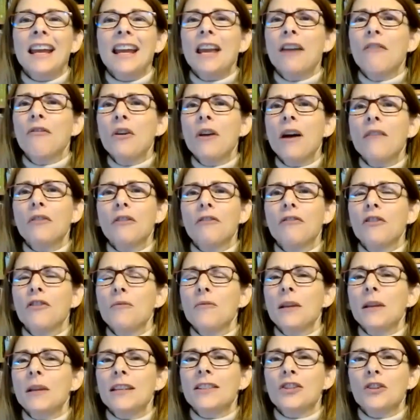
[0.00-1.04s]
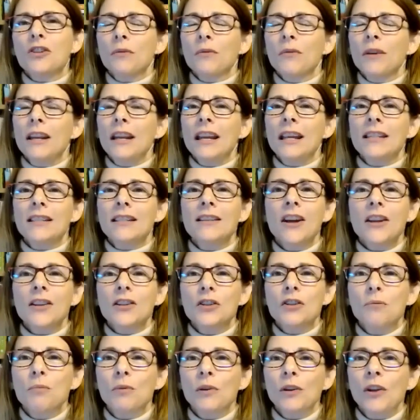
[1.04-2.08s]
If you have a few minutes to read it, it's
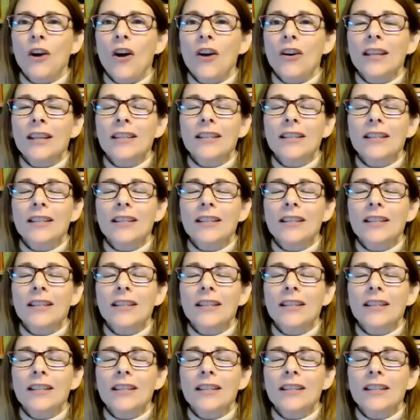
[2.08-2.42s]
not super long.